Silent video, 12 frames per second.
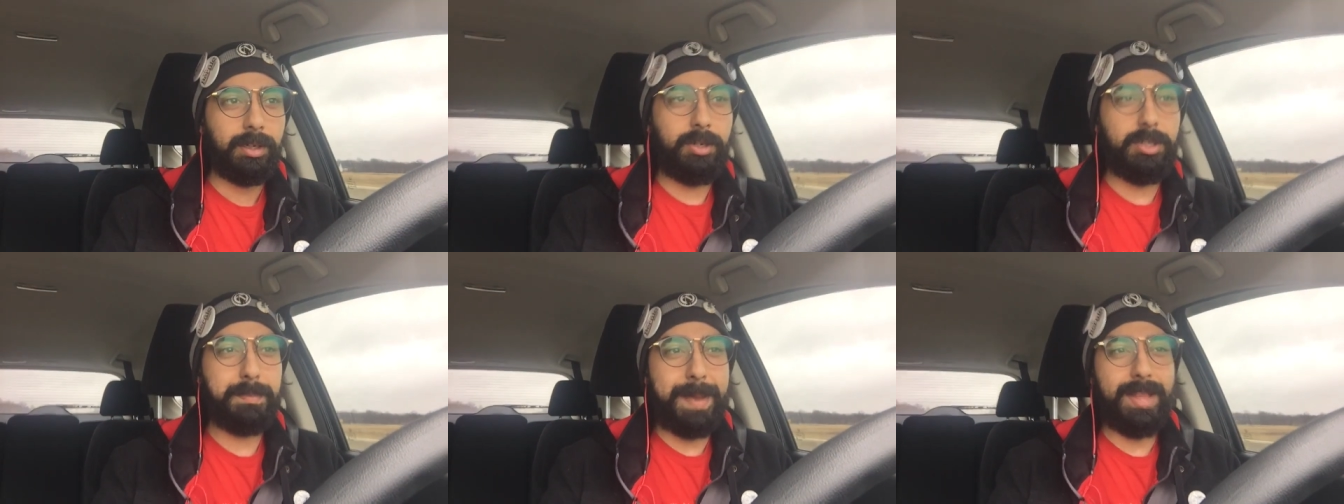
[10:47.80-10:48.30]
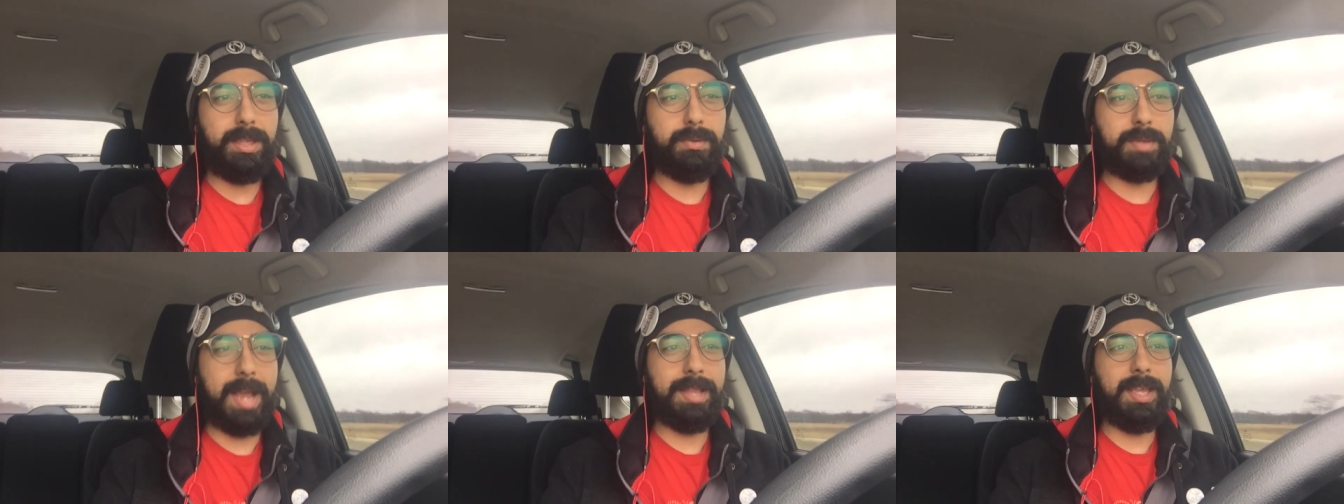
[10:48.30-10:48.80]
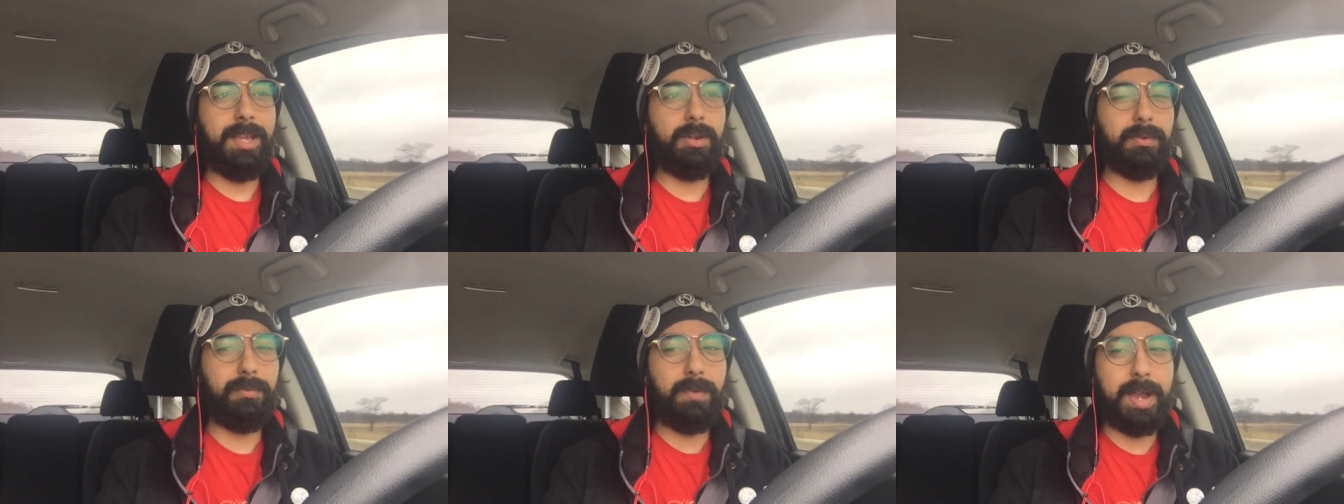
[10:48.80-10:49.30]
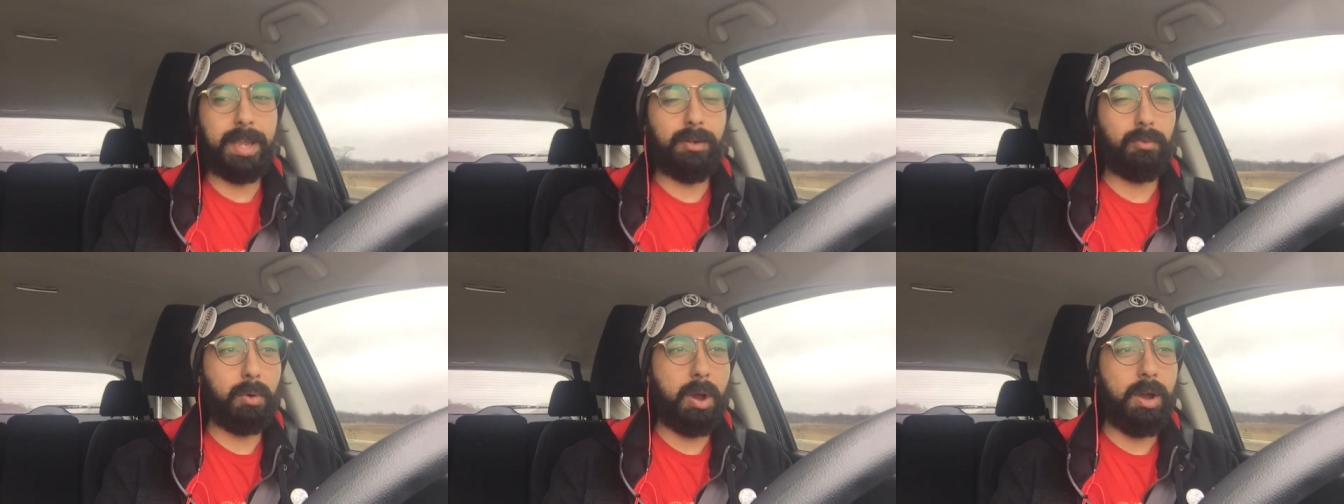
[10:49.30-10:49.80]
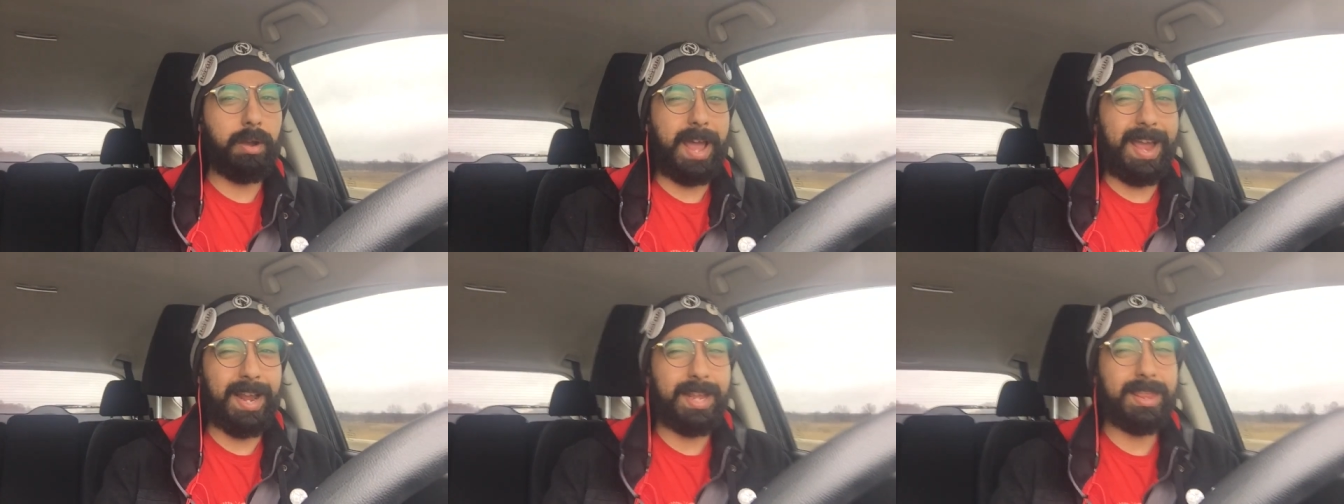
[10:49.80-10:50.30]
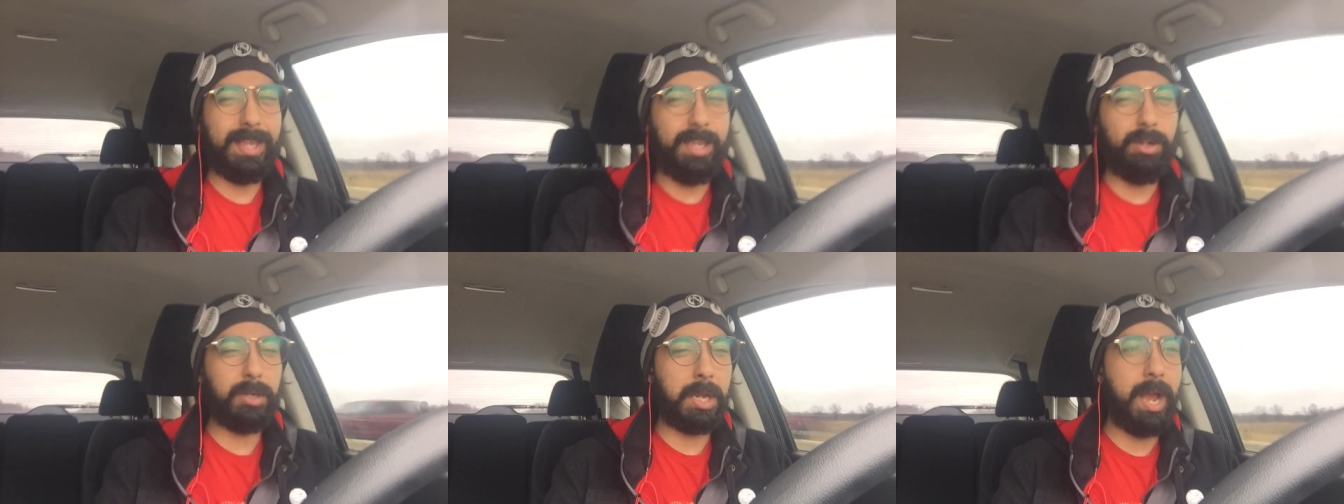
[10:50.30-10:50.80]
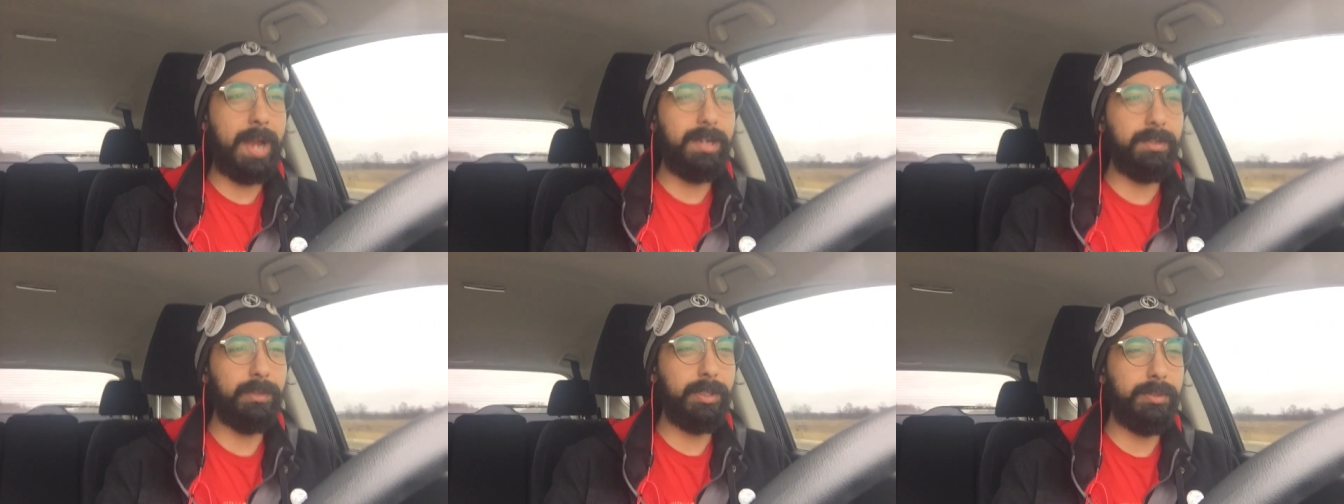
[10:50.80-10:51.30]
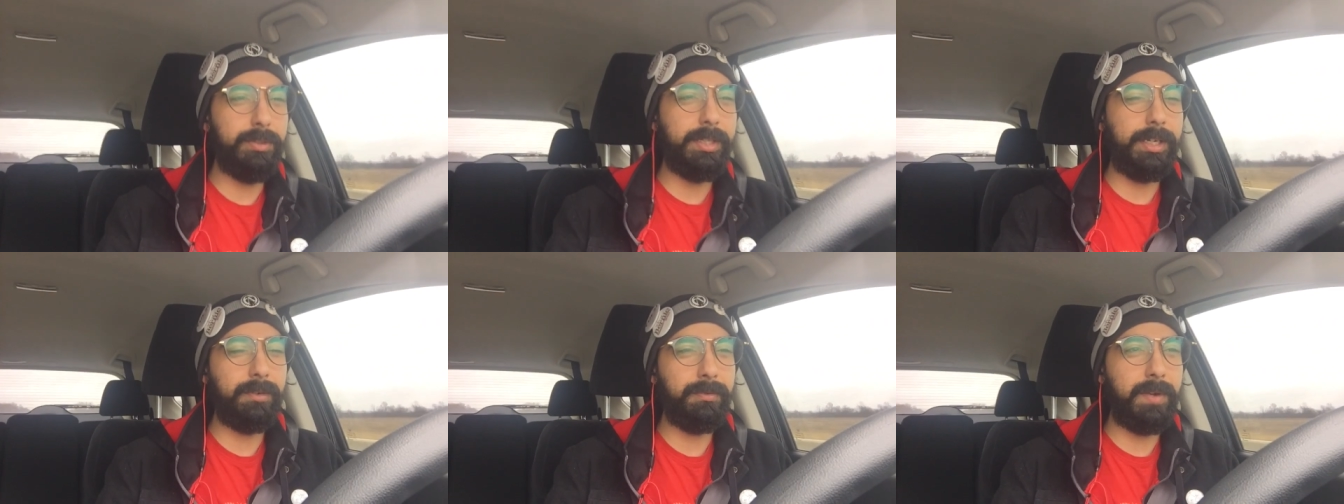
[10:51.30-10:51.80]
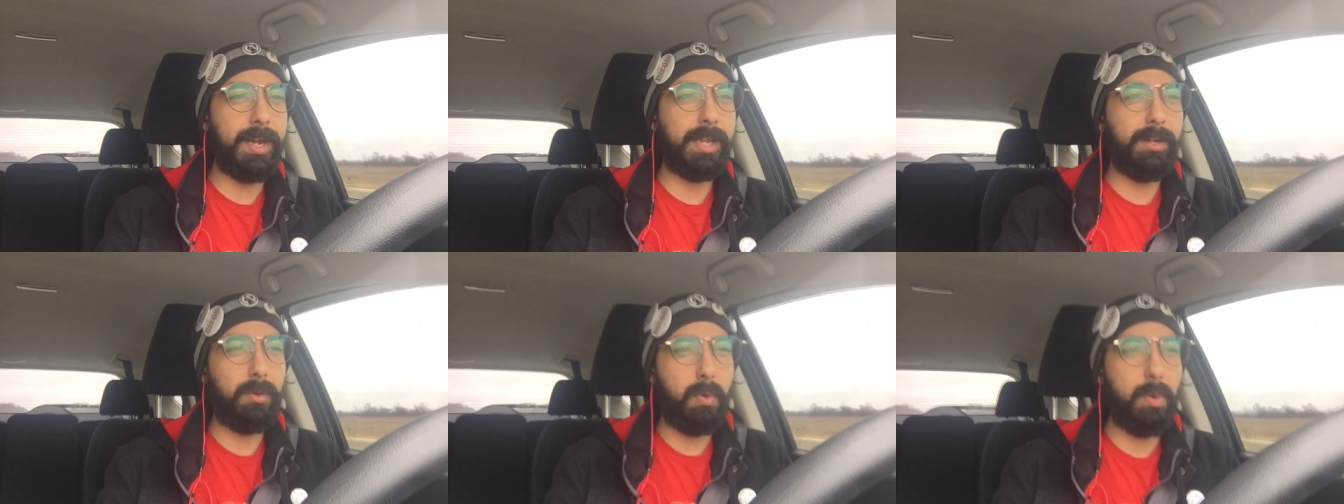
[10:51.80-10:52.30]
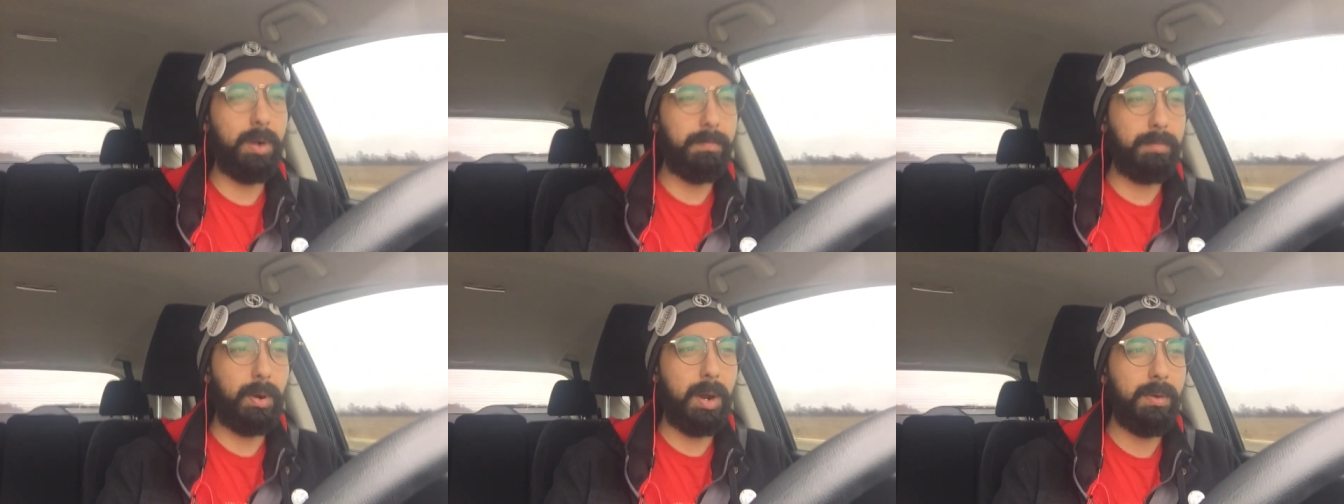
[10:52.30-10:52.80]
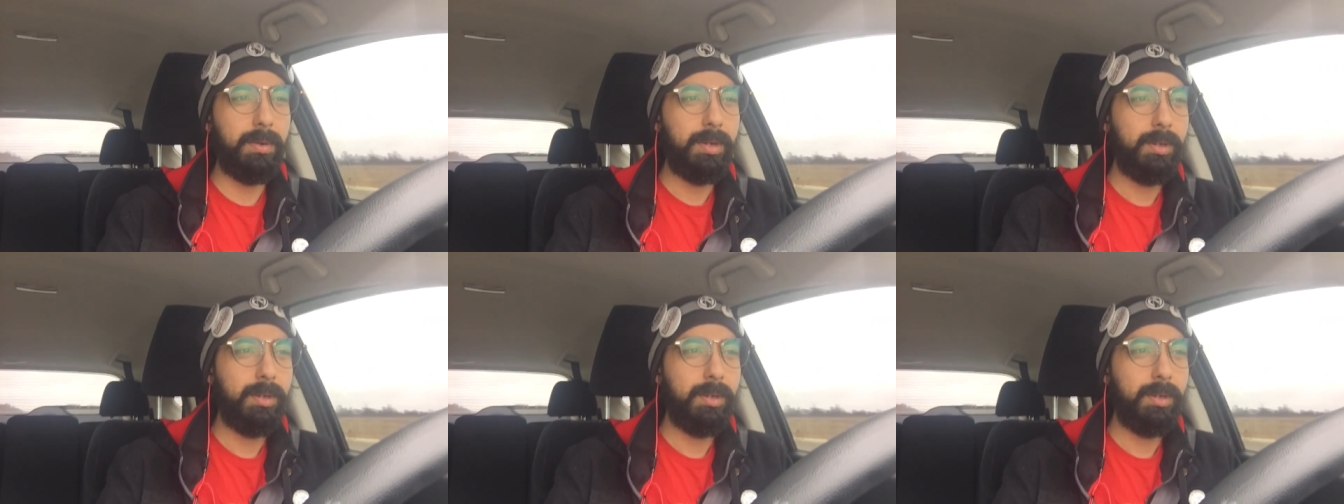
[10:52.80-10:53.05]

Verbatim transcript: Chris Matthews, I think you're fucking wrong, and I think you're kind of losing your fucking gourd, bro.